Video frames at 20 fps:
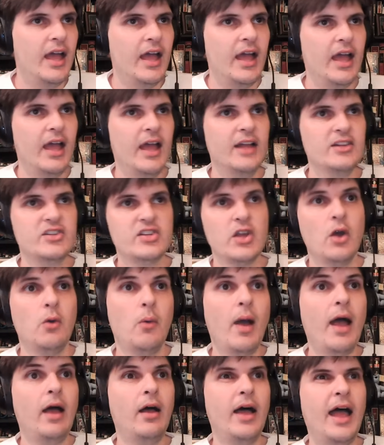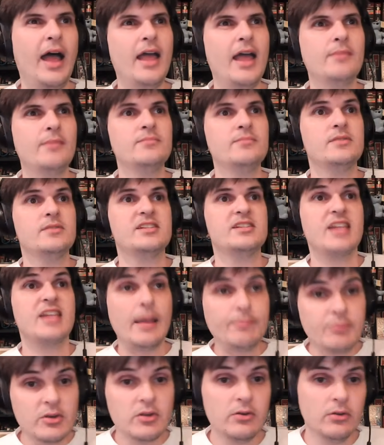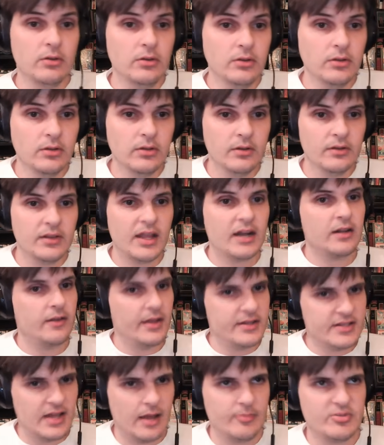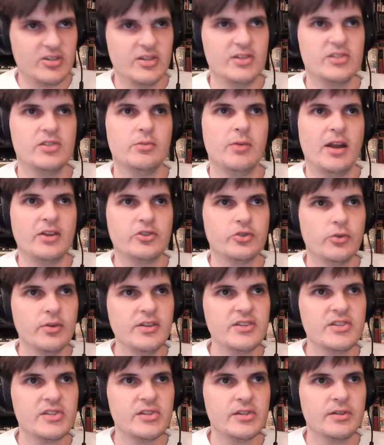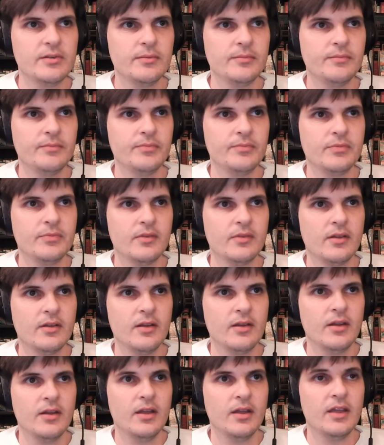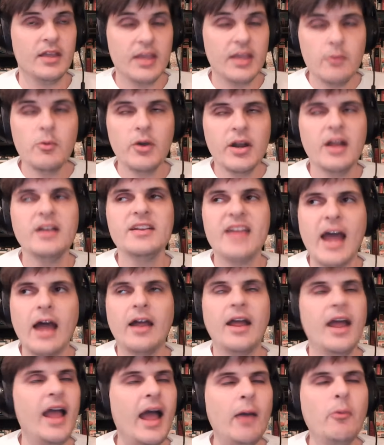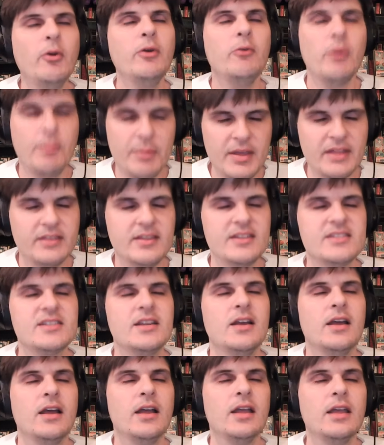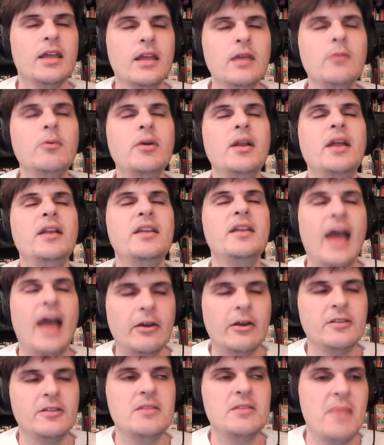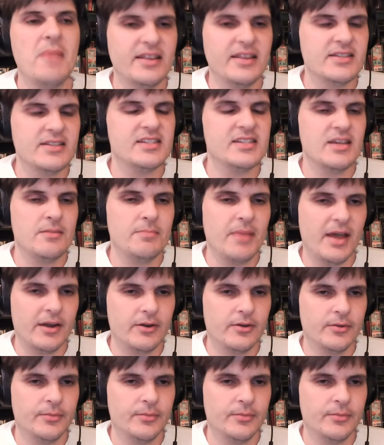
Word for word: And so while I am skeptical that Clay Thompson is the right choice, he would undoubtedly, I want to repeat this, he would undoubtedly make this team better.